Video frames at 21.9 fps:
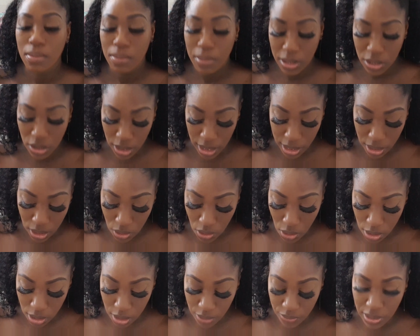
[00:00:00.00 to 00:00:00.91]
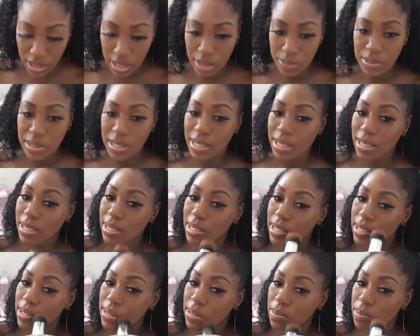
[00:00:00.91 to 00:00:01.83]
Make sure you get the corner of the lips,
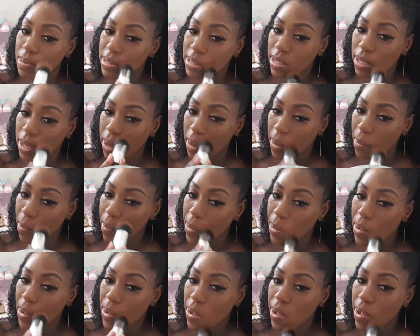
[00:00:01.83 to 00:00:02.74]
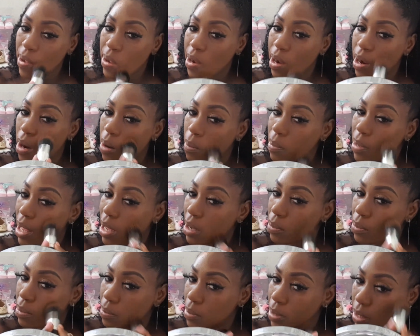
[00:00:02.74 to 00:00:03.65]
ladies, especially our
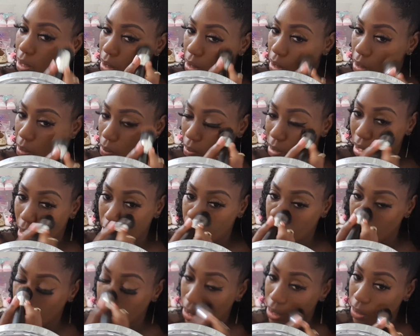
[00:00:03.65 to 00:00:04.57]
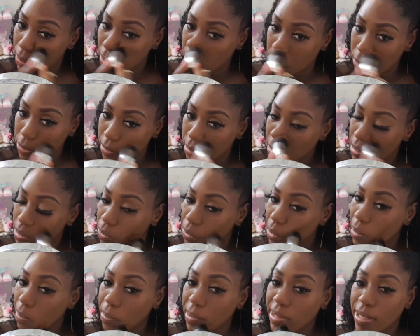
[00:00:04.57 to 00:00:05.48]
Black women. Well, everyone is just
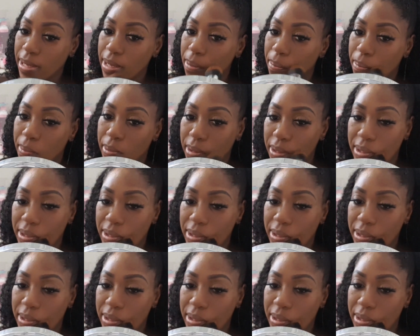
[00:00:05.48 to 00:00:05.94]
doing makeup.